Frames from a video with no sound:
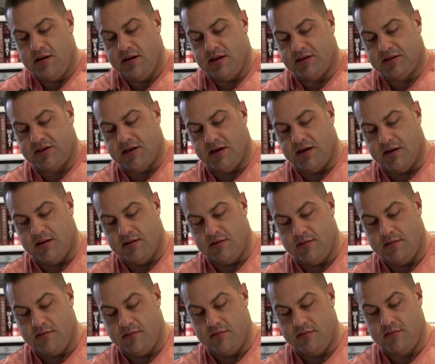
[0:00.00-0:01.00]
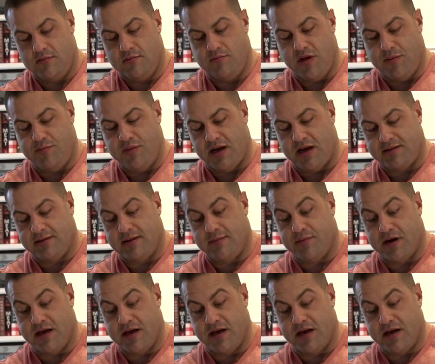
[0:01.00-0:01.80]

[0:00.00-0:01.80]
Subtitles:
it's going to be picked up